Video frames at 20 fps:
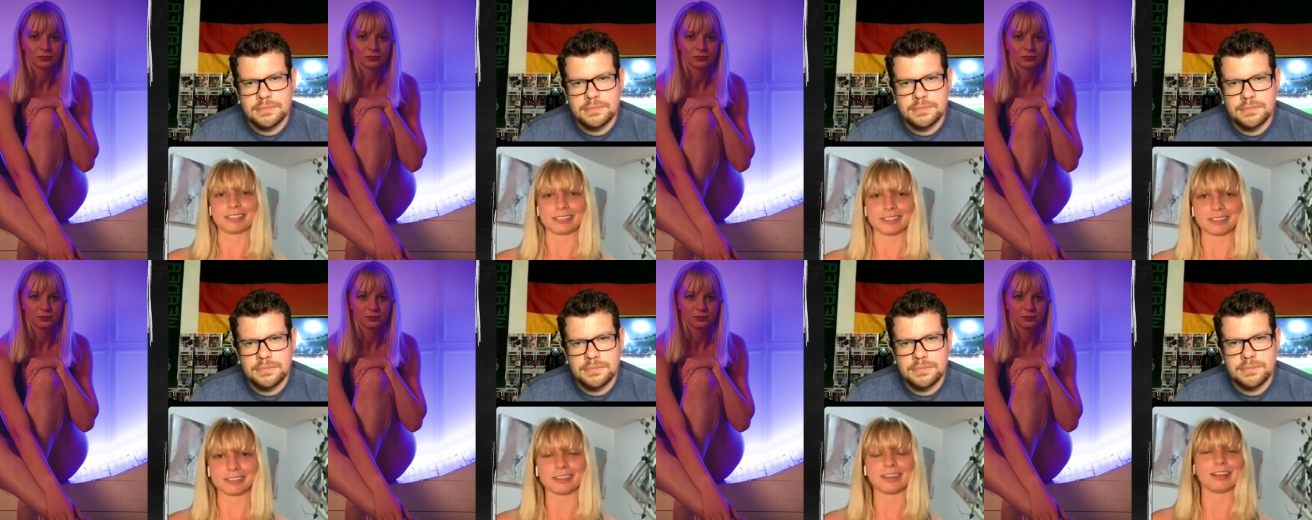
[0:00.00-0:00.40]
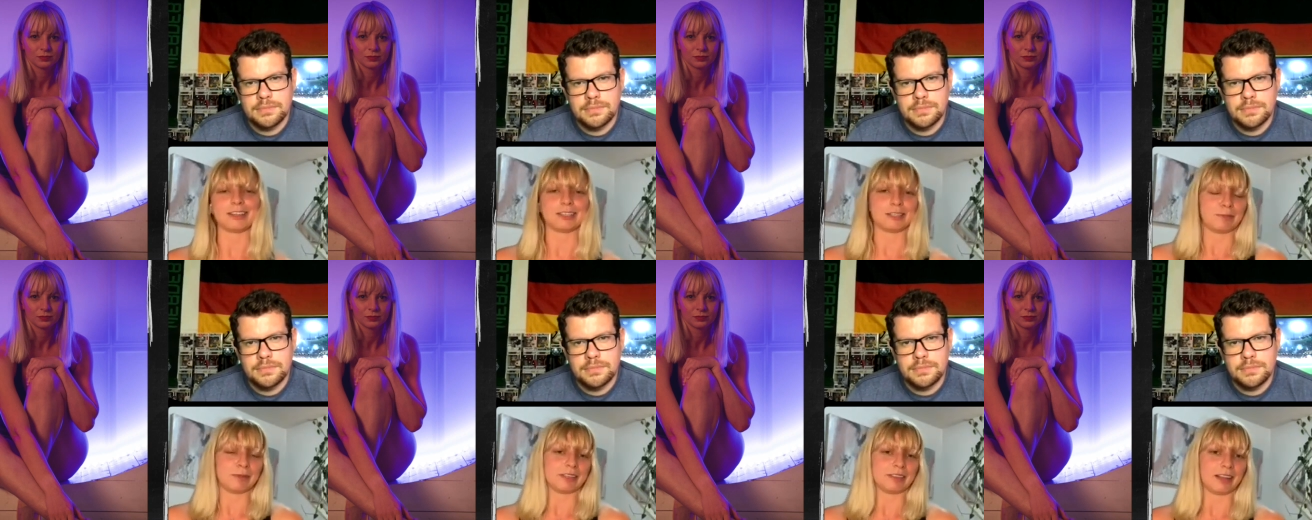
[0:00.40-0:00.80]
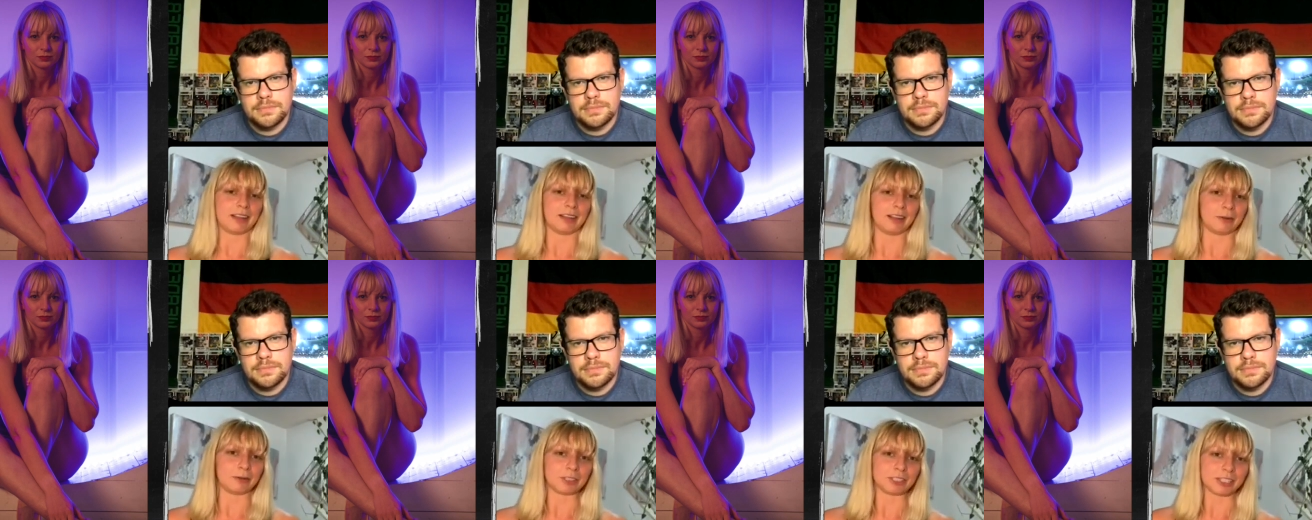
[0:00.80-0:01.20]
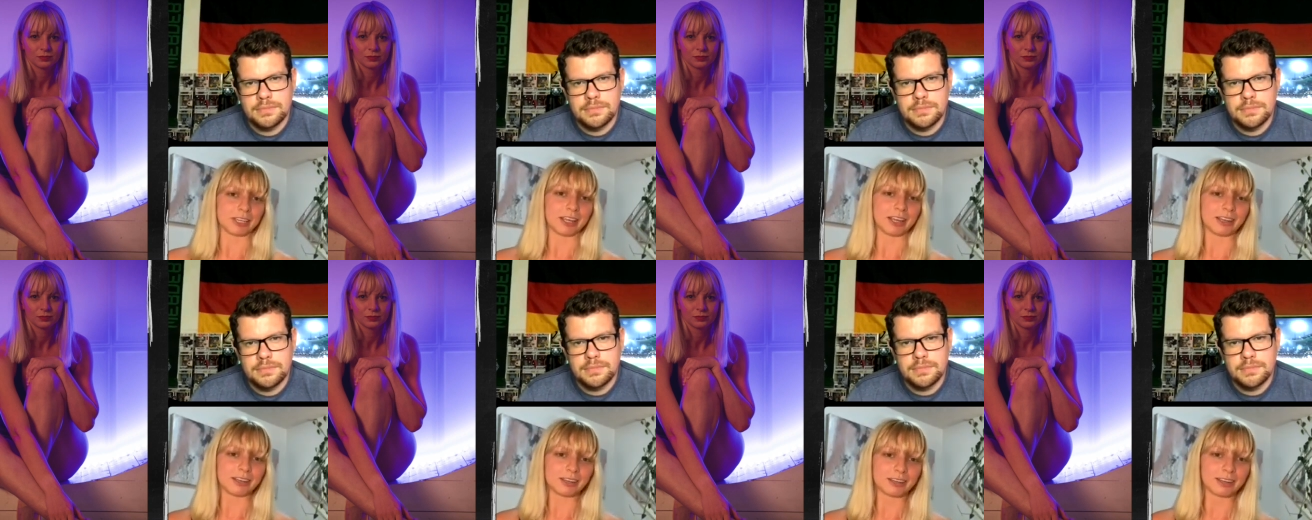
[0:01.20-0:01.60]
Speaker 1: and speak that
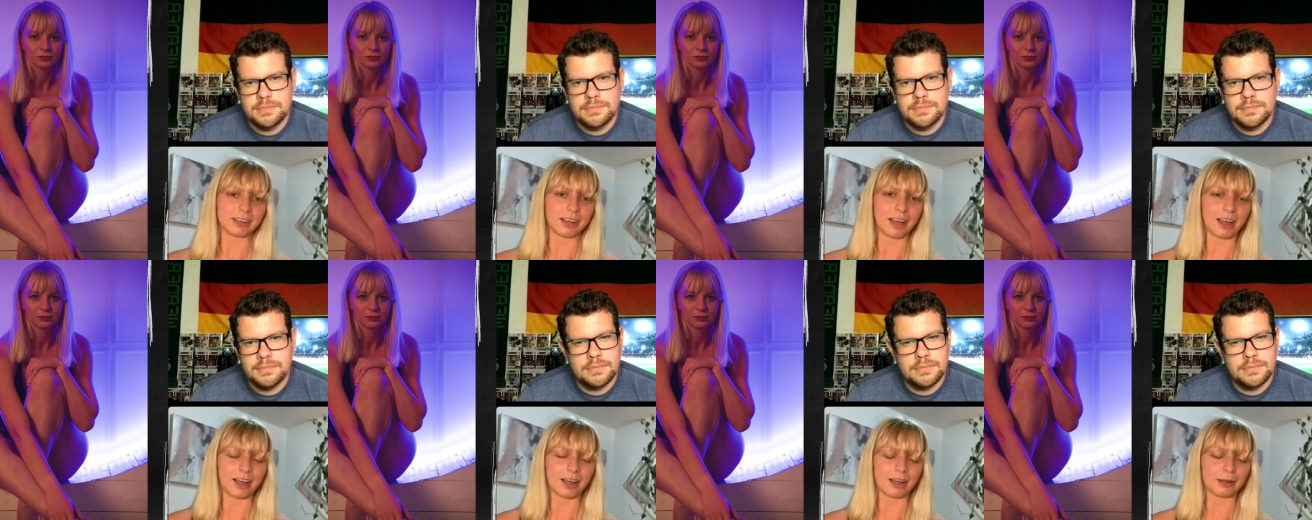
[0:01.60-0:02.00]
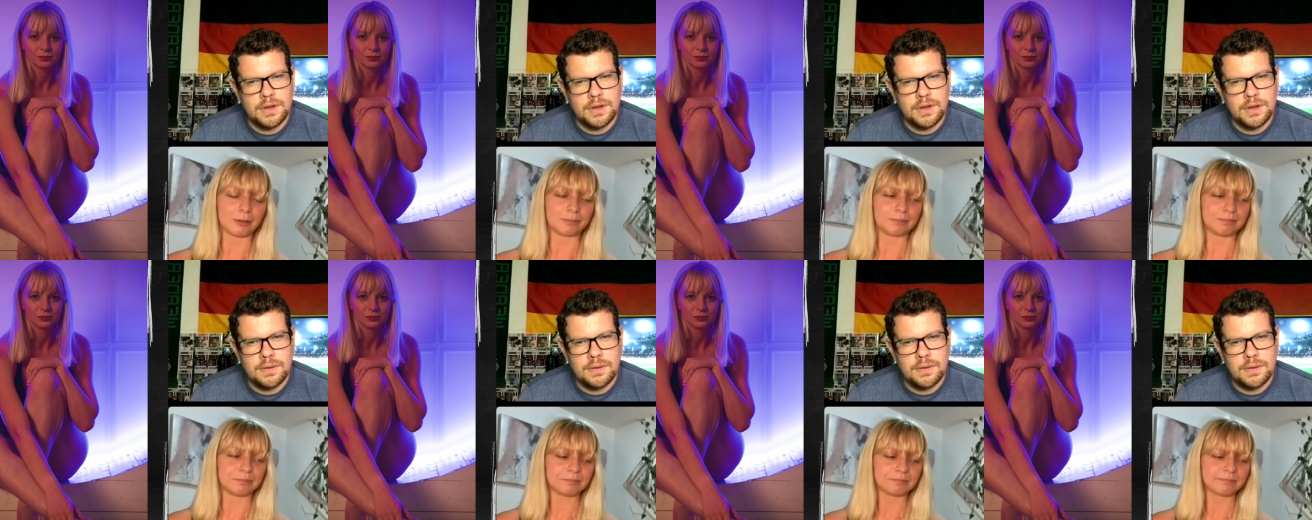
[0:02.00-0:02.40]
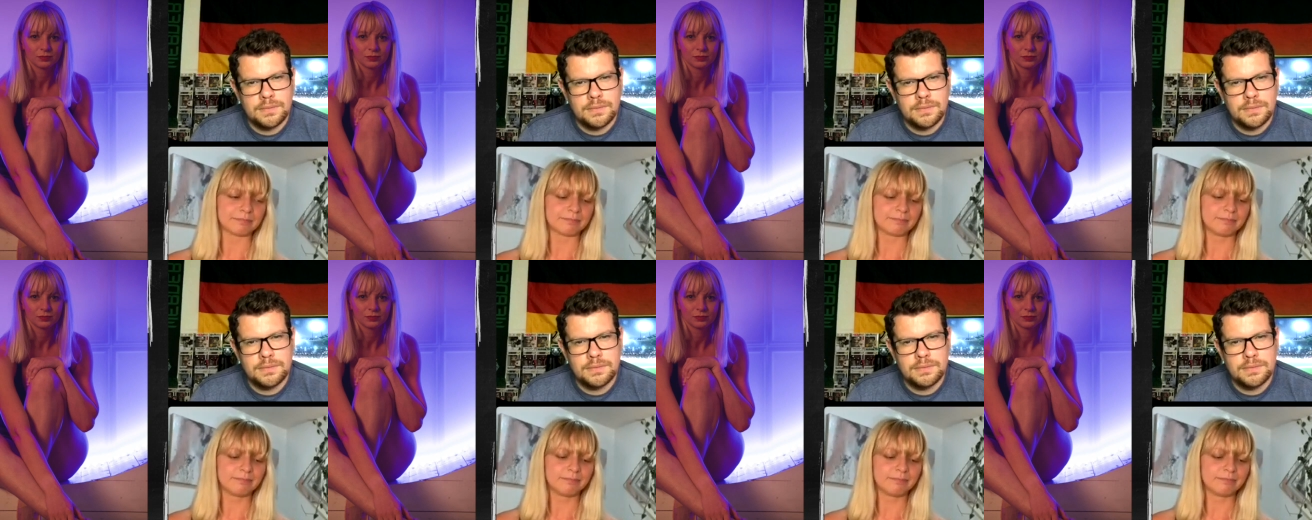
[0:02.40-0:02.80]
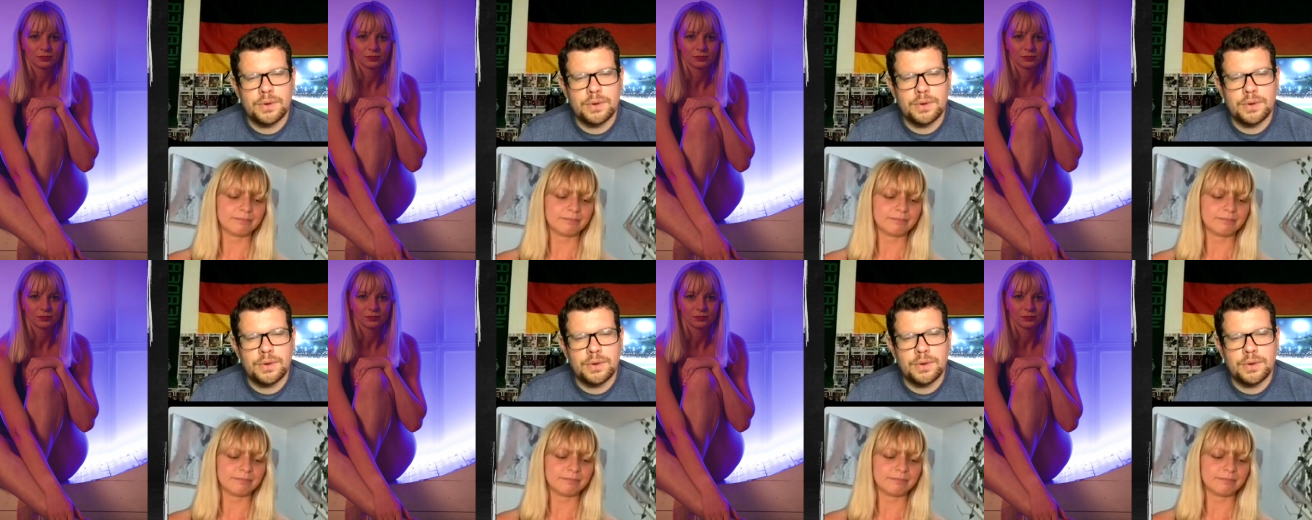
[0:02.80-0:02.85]
language again. I